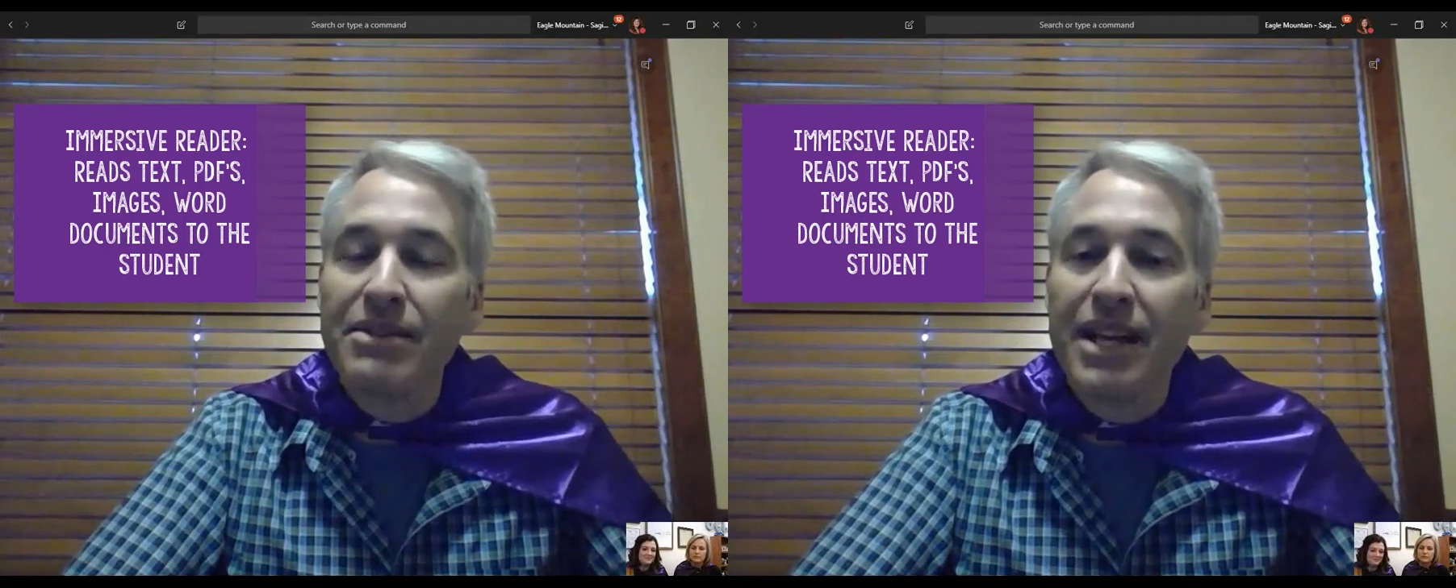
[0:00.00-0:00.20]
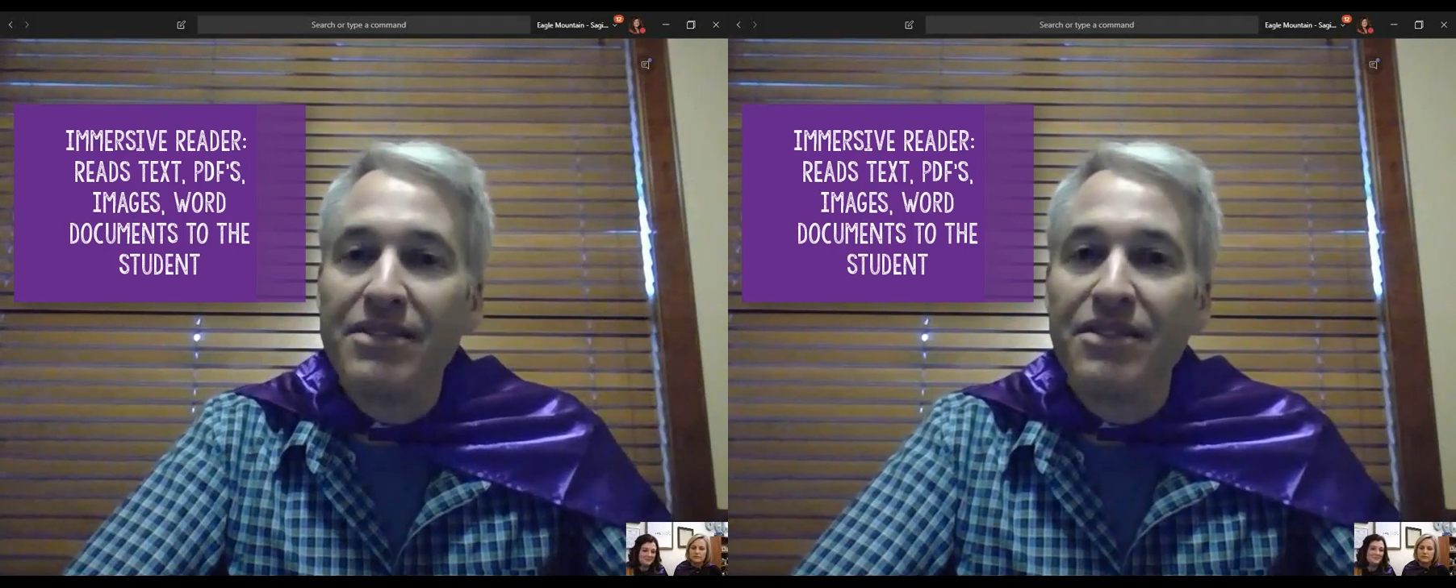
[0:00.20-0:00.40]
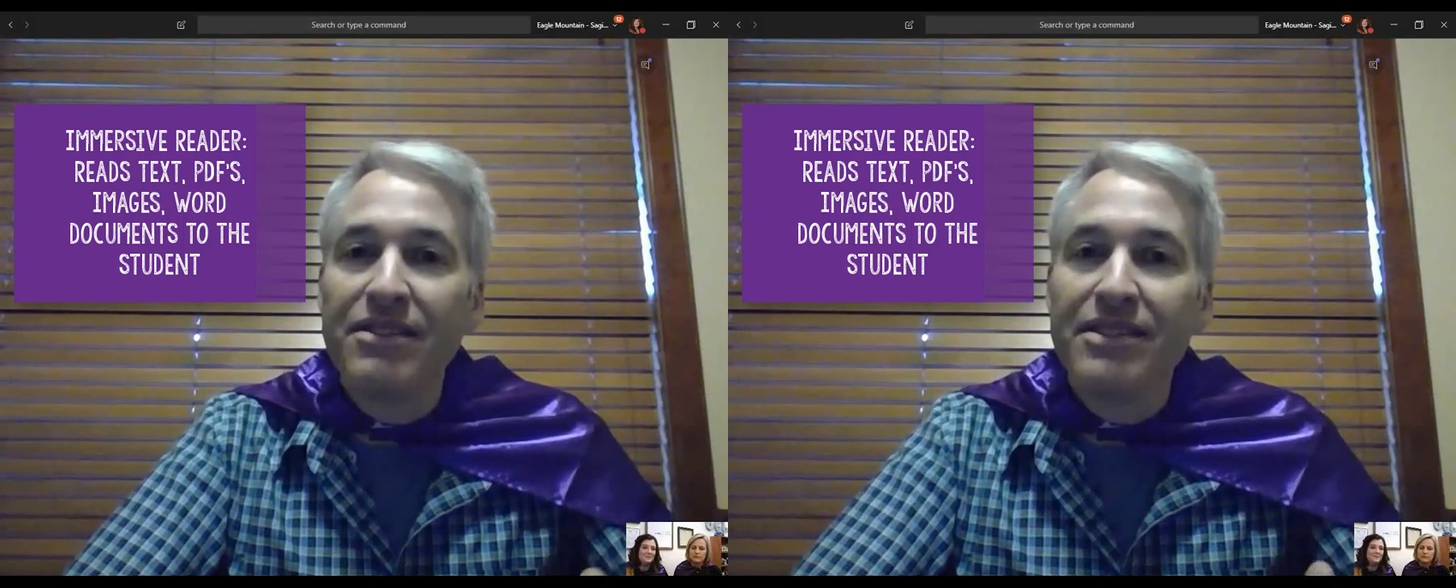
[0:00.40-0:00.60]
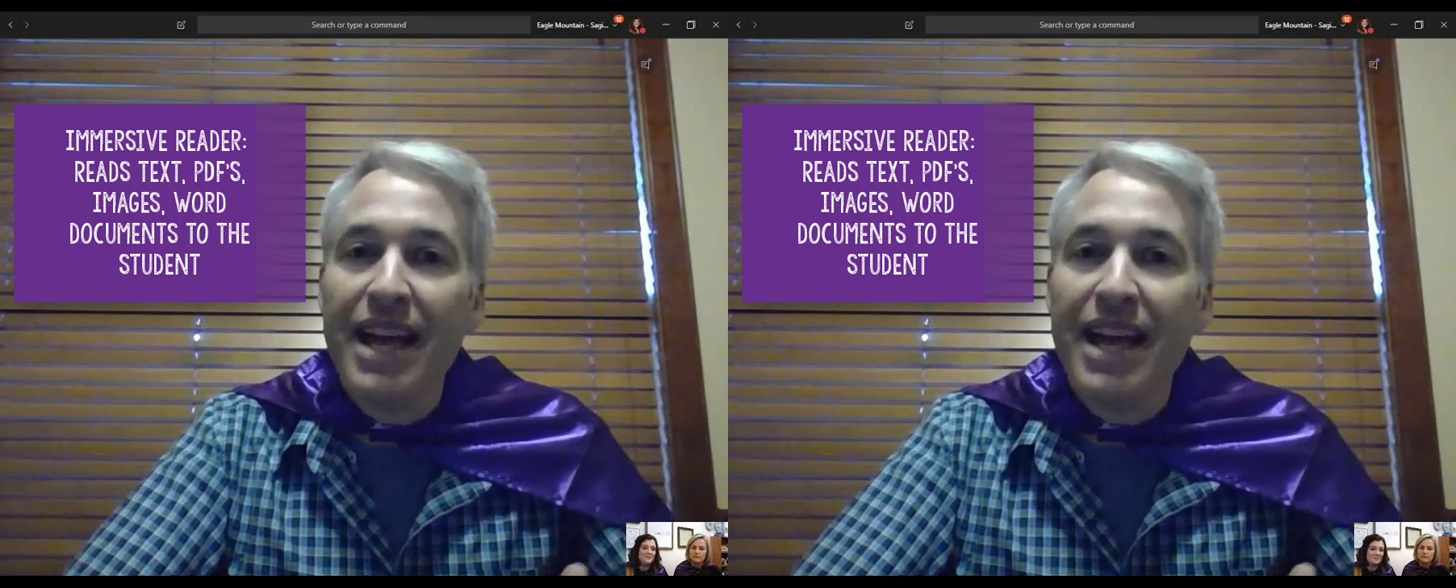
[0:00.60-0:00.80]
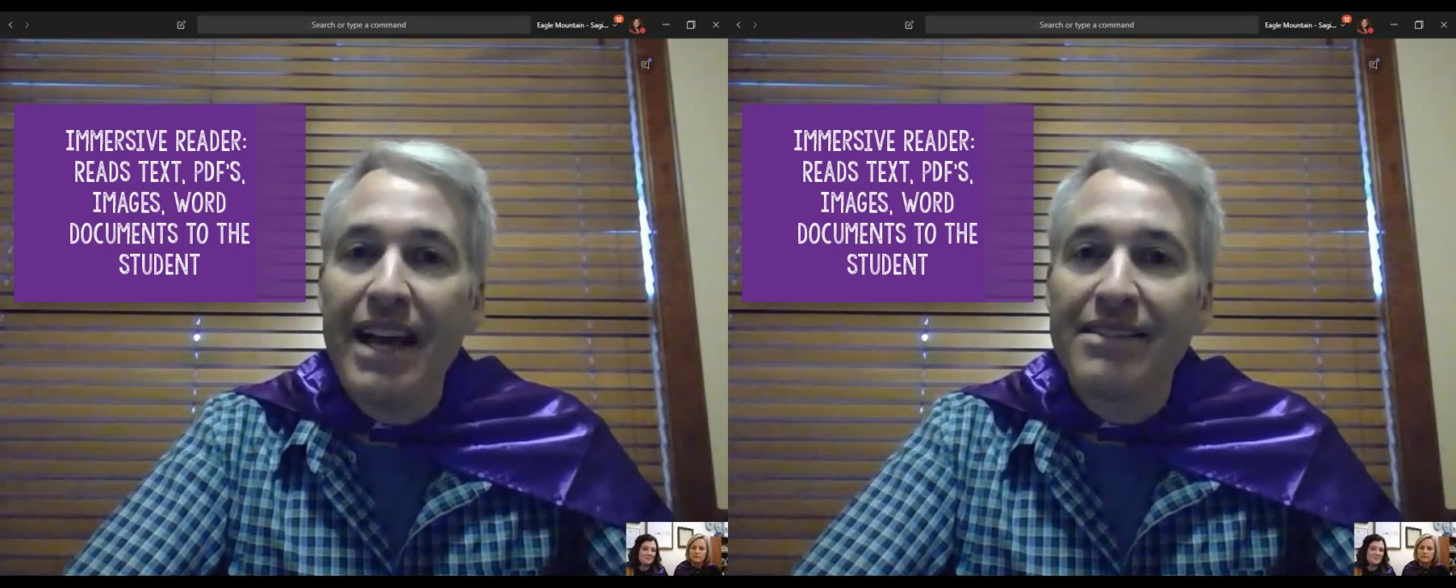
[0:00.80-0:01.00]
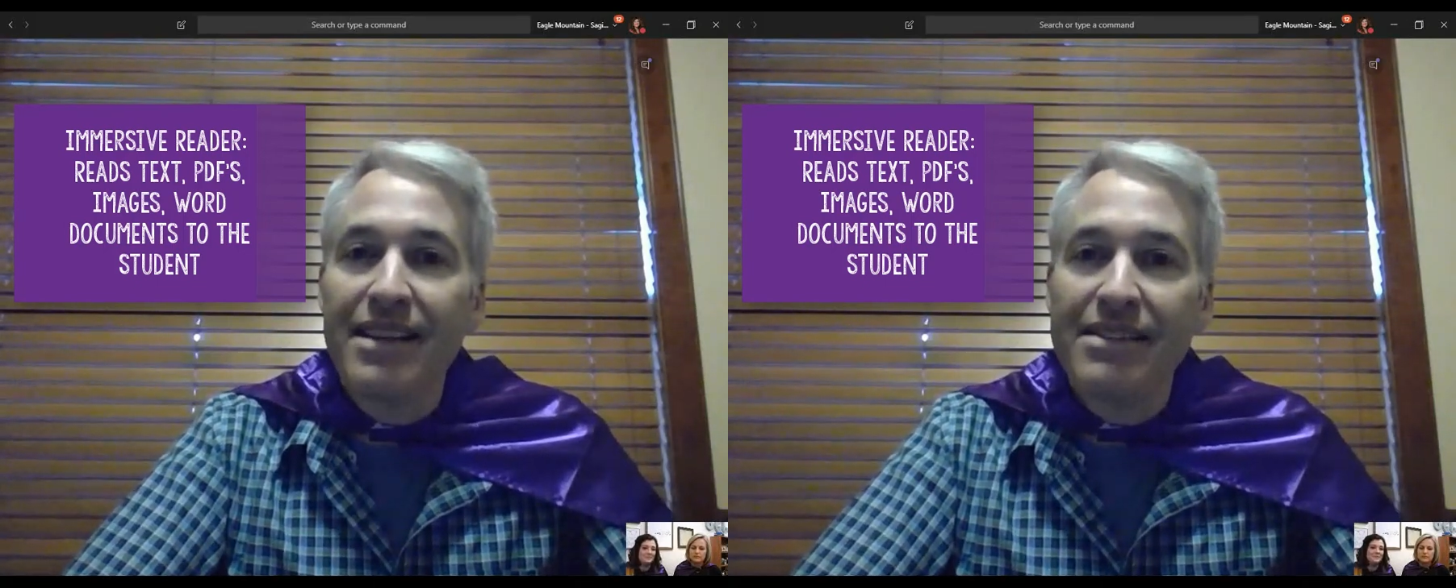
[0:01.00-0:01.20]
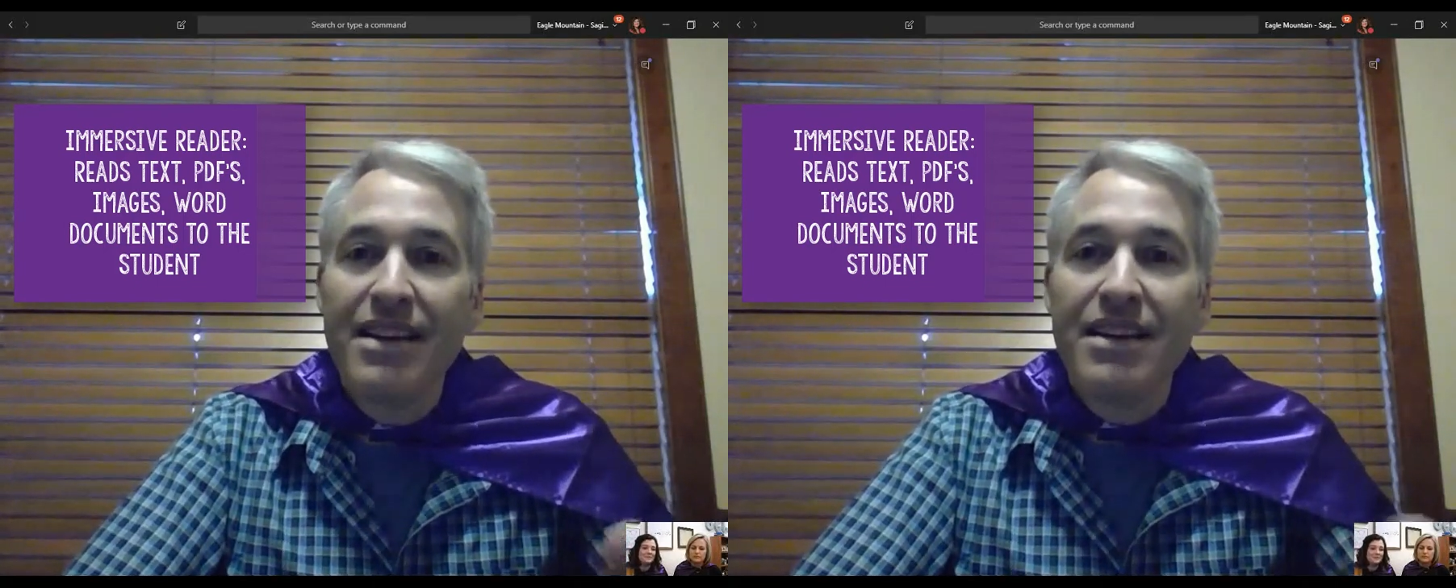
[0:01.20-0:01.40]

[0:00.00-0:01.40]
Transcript: allow students to access